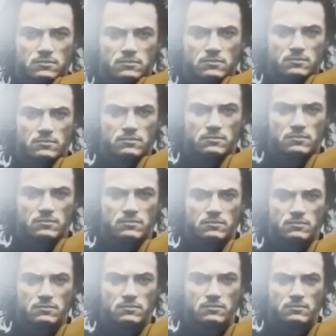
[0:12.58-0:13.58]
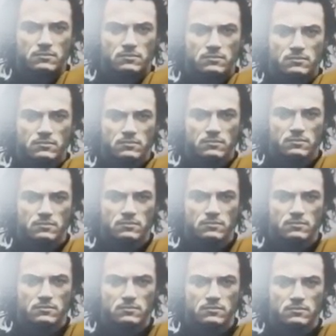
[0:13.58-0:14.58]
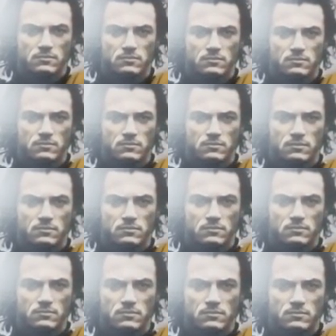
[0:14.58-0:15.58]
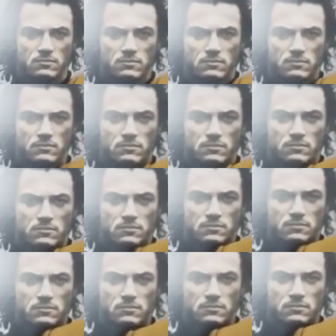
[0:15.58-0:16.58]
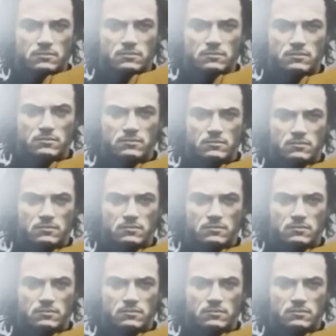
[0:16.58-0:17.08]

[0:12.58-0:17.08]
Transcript: The person shown says nothing.